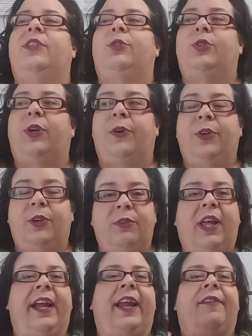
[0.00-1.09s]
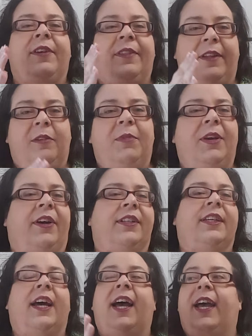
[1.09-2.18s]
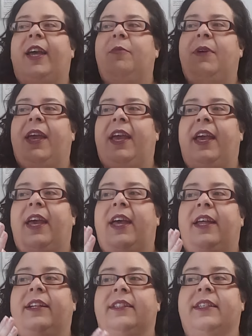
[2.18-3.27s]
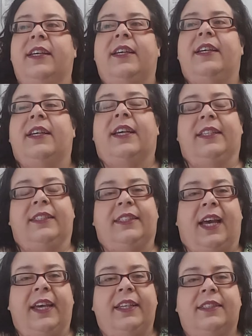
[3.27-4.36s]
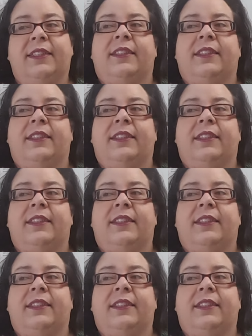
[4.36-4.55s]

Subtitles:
So you like everything to be on time and concise.